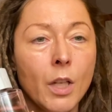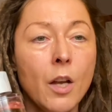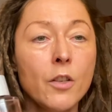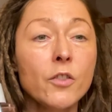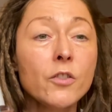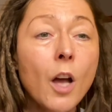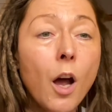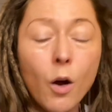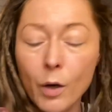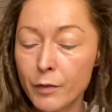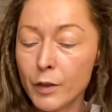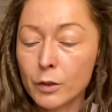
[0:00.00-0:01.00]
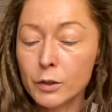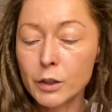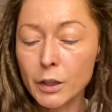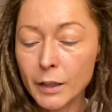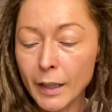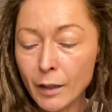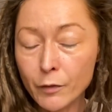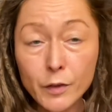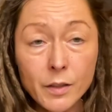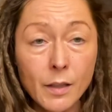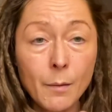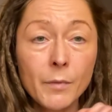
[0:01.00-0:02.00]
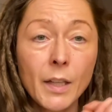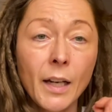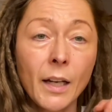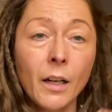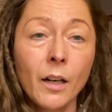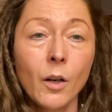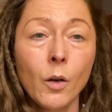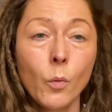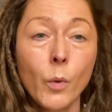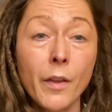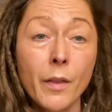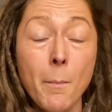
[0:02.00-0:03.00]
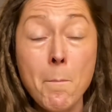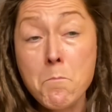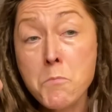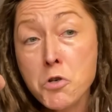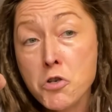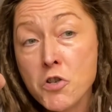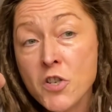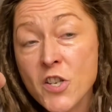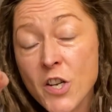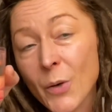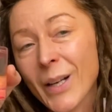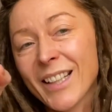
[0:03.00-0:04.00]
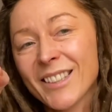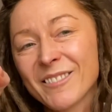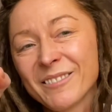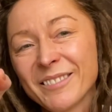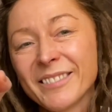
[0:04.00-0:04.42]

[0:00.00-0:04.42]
So if you're looking for something with mood to it,